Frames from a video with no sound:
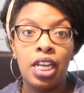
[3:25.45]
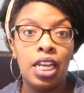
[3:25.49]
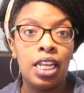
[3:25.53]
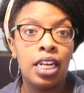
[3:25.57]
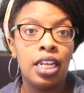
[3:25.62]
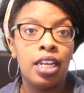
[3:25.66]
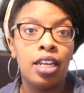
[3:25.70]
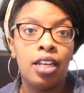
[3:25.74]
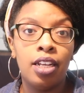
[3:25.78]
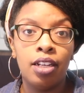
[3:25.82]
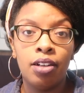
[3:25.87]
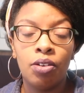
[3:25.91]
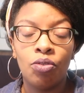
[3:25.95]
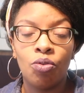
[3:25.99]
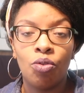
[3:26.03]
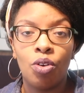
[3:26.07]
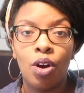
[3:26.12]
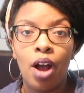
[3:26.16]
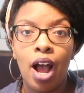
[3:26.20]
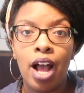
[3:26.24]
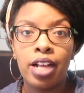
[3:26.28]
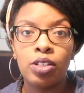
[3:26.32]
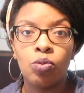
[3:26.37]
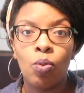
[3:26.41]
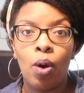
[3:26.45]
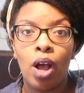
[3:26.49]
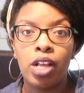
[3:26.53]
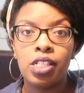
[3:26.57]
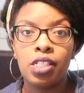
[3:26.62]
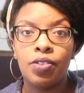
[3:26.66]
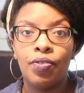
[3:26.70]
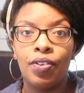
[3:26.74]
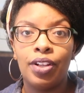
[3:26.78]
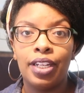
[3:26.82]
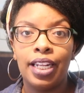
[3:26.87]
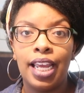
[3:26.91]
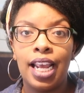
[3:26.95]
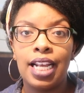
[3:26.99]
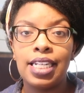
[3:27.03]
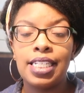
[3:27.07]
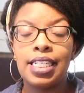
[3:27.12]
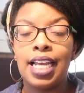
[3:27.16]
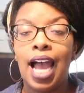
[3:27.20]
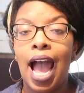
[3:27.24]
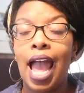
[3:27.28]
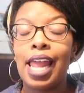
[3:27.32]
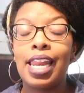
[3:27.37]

any Real Housewives of Atlanta.